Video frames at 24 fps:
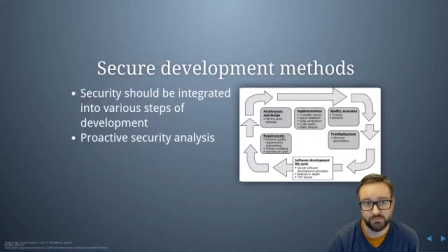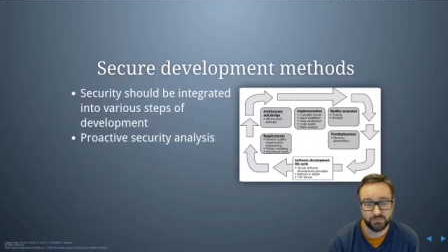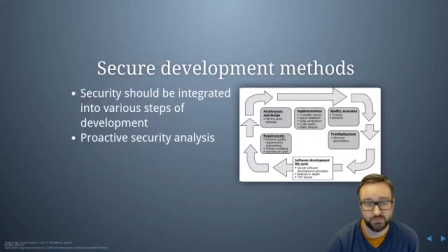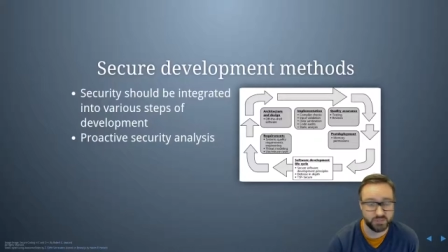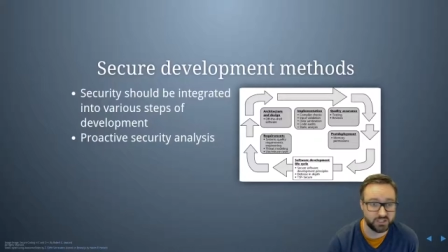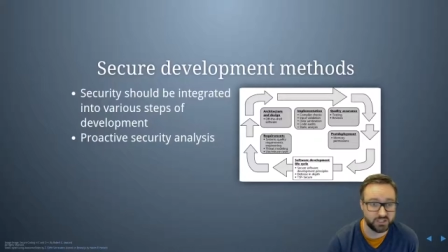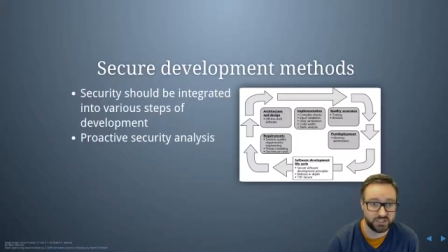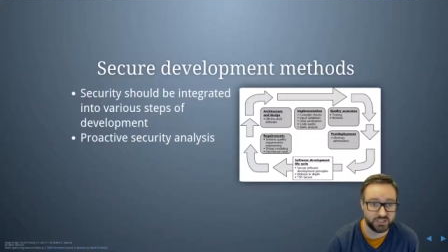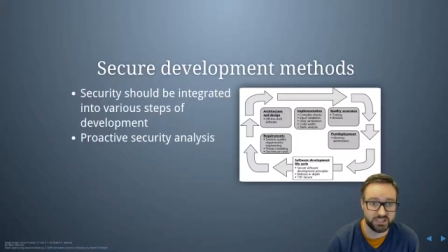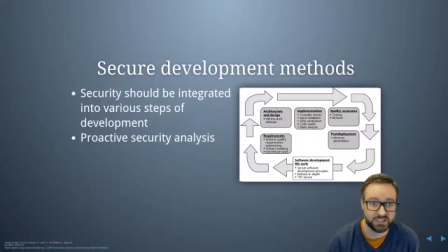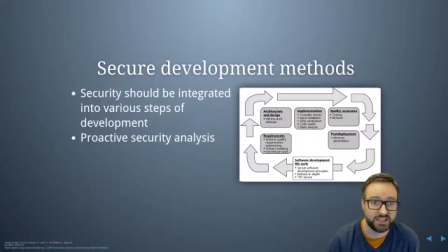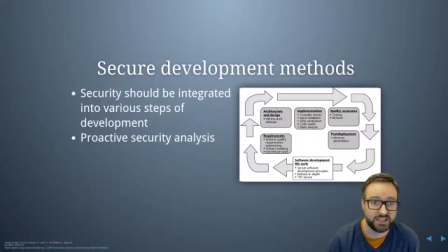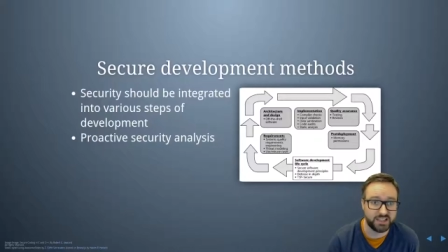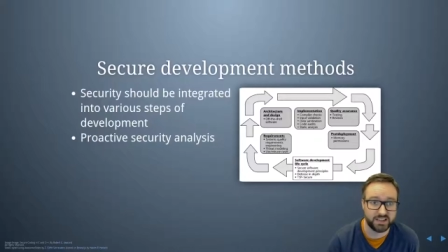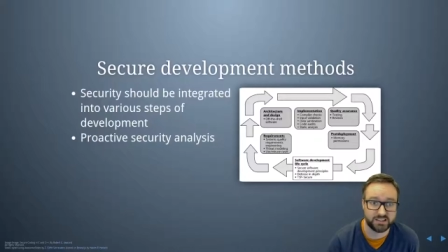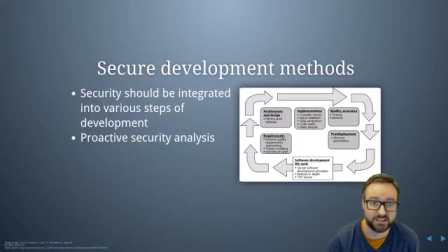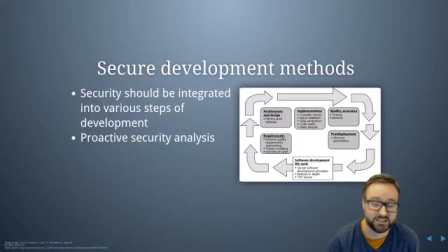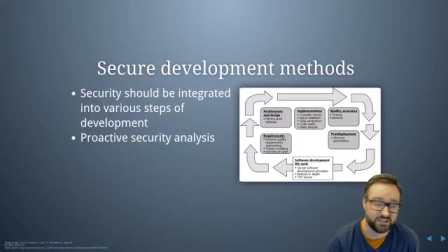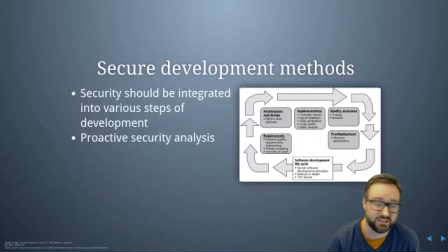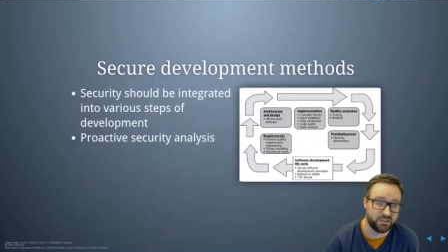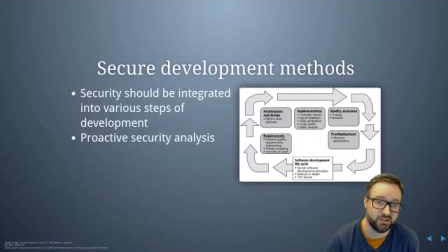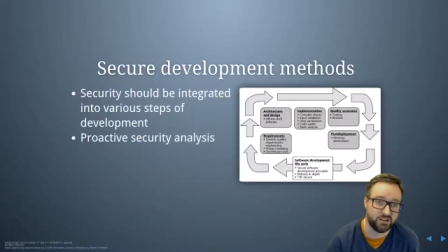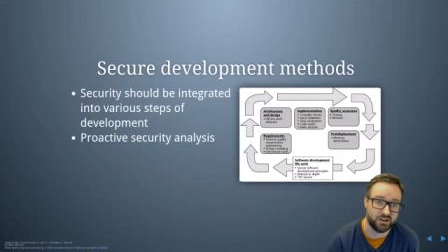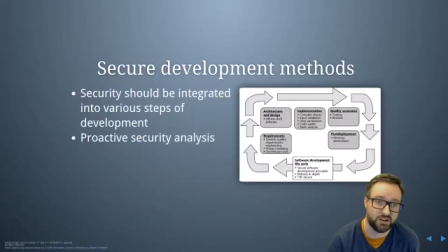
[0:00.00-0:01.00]
detect
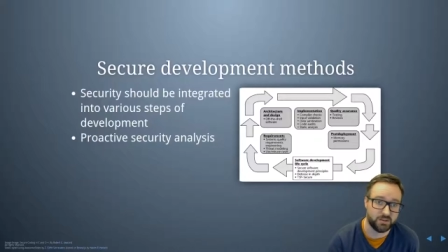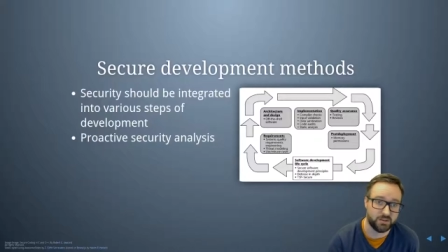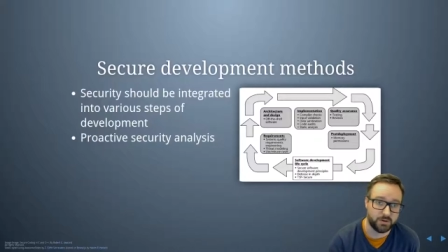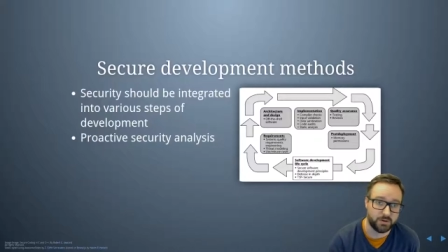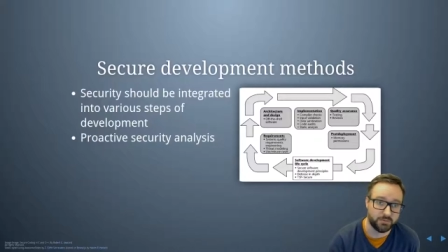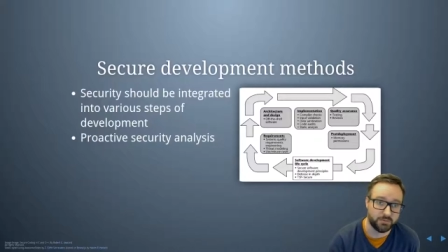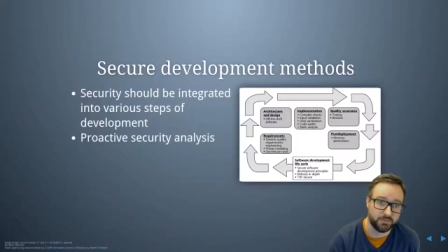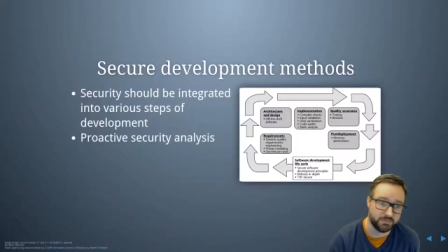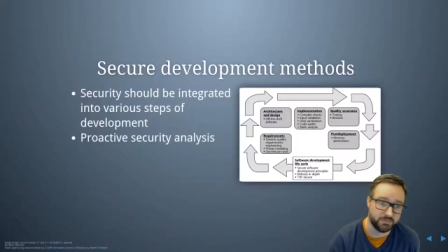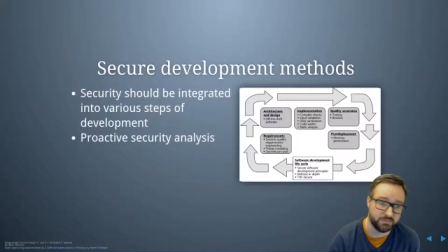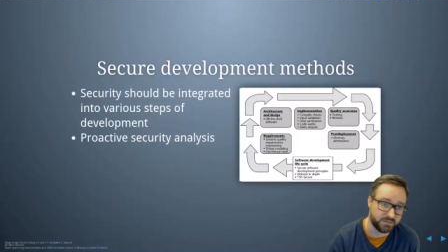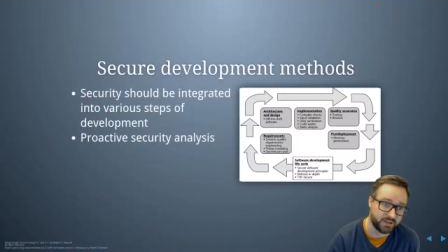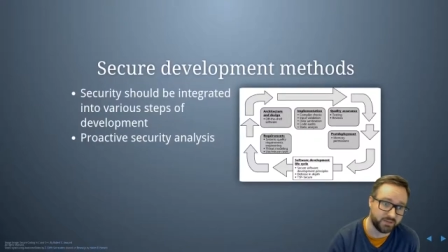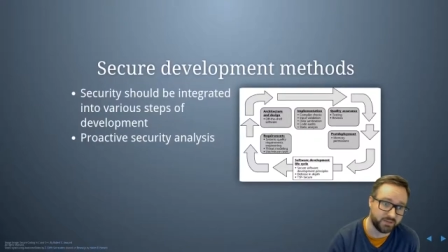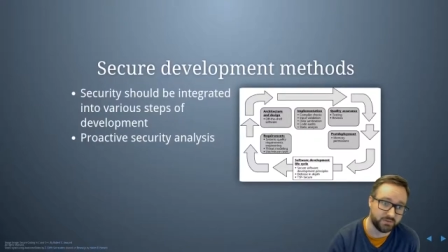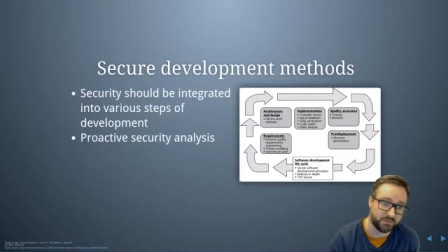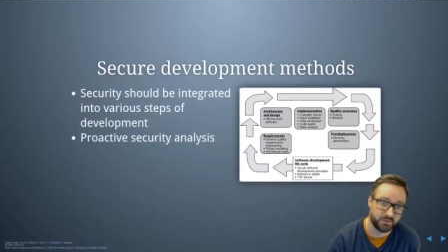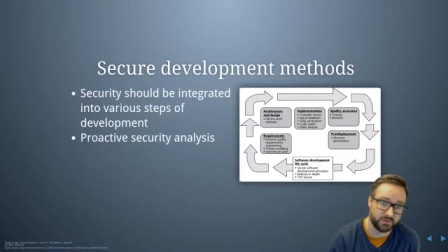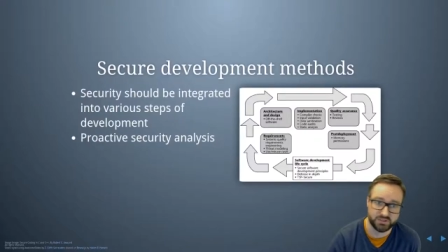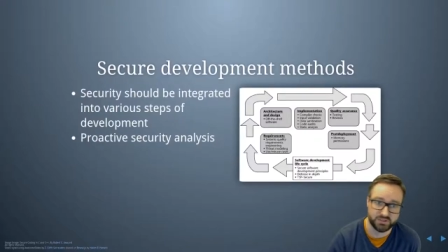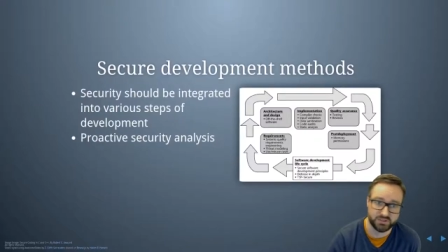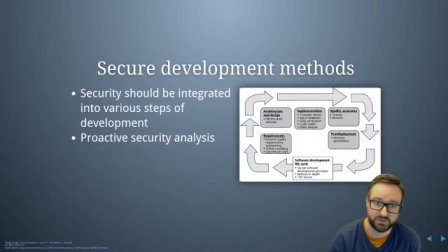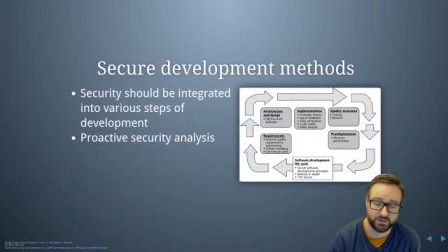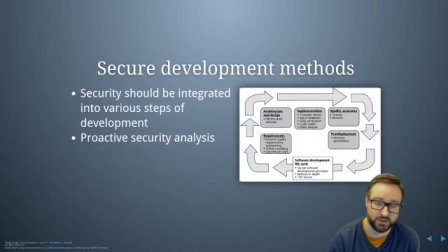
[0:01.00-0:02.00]
security problems
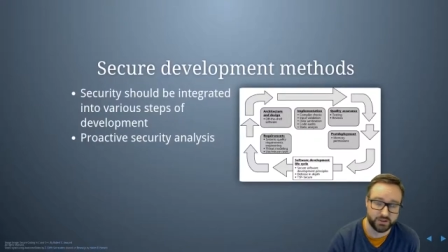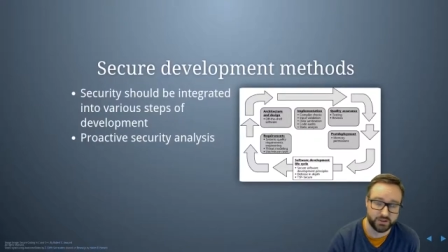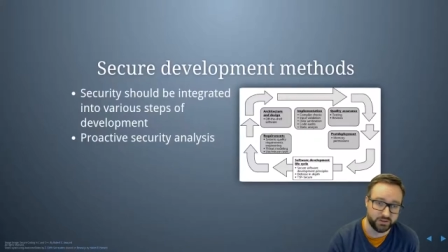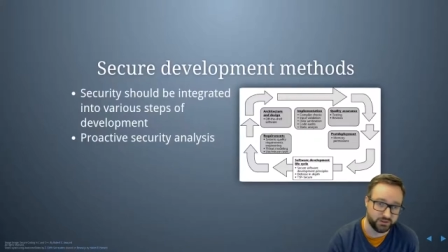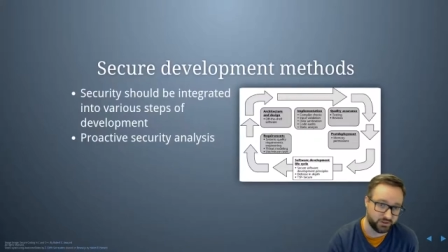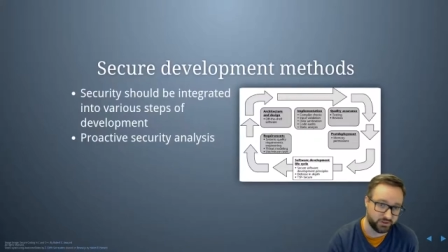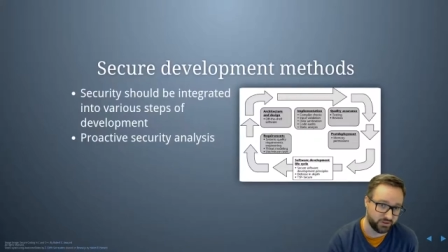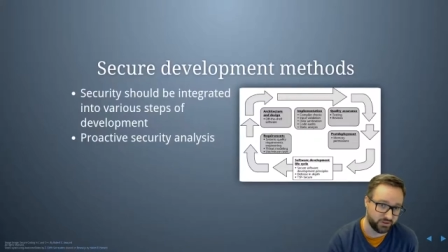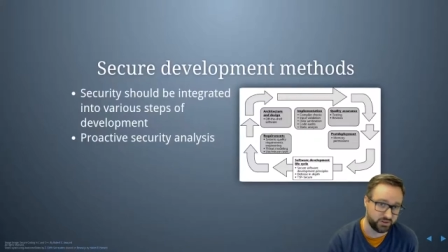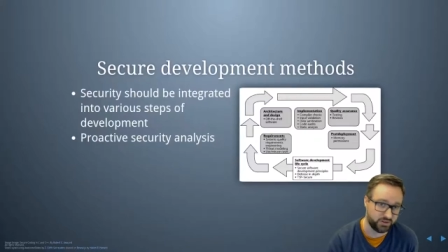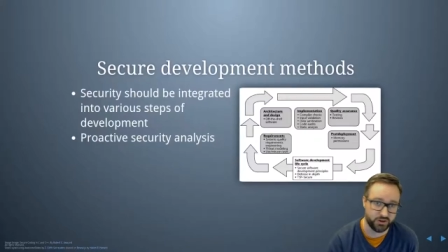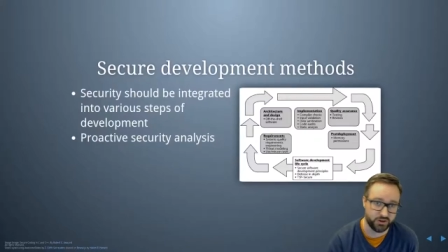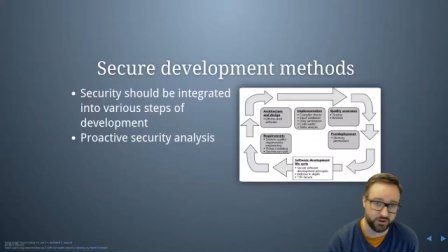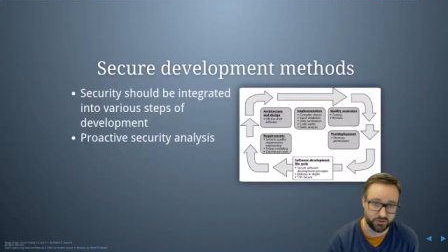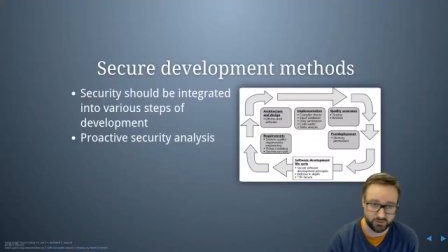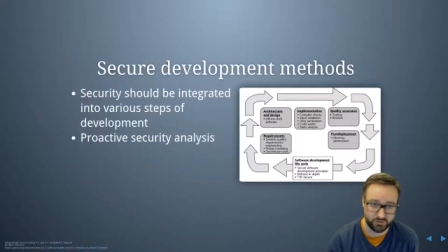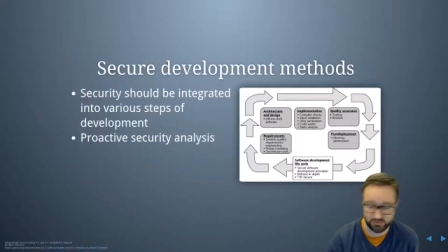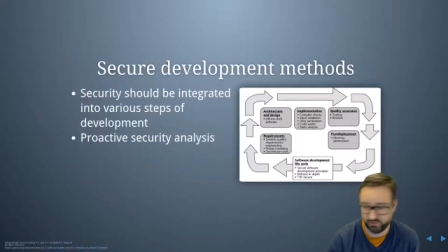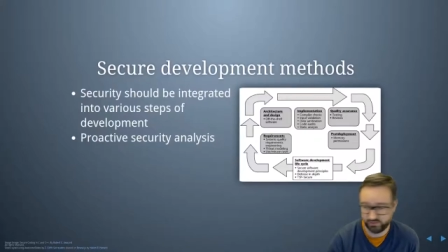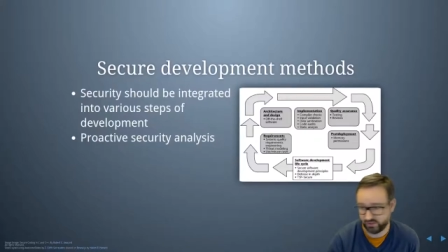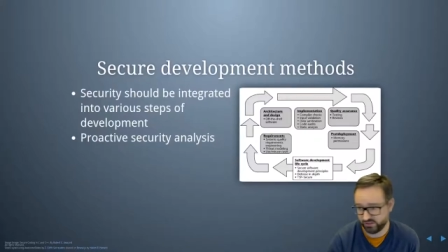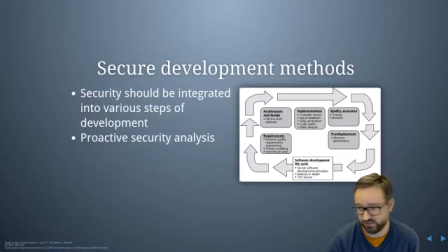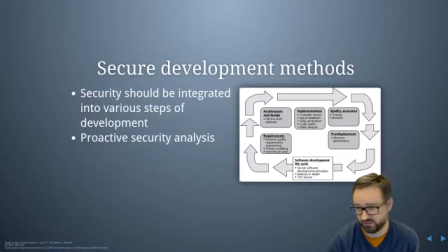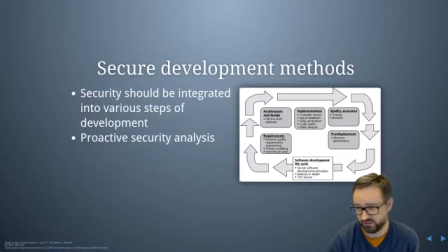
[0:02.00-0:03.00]
afterwards as well, and do code
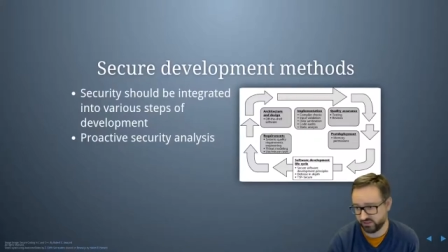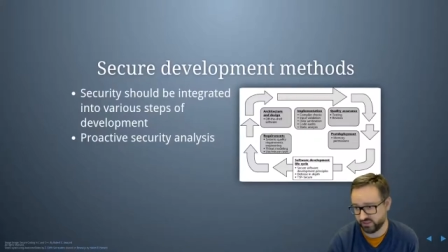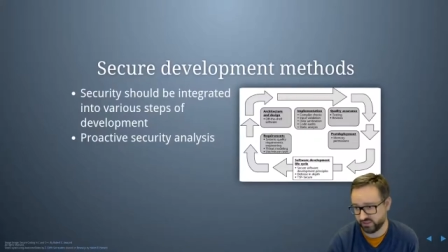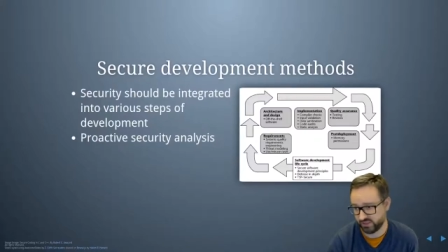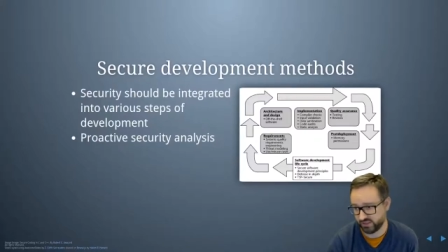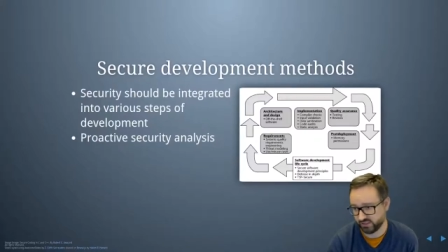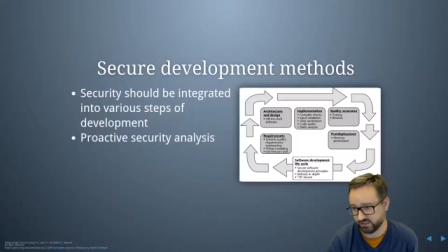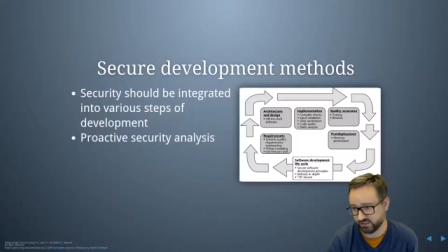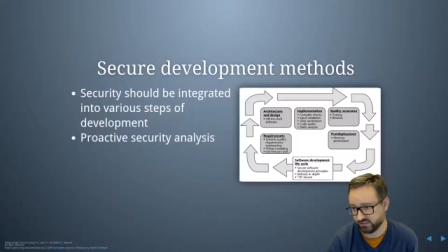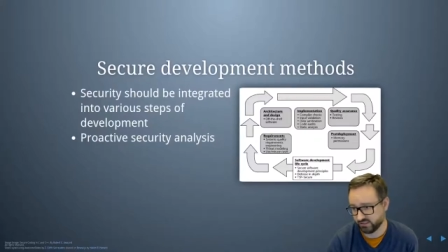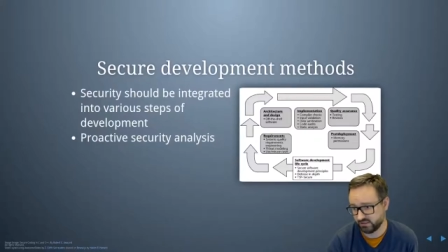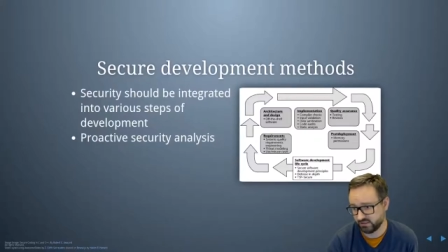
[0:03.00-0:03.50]
reviews and things,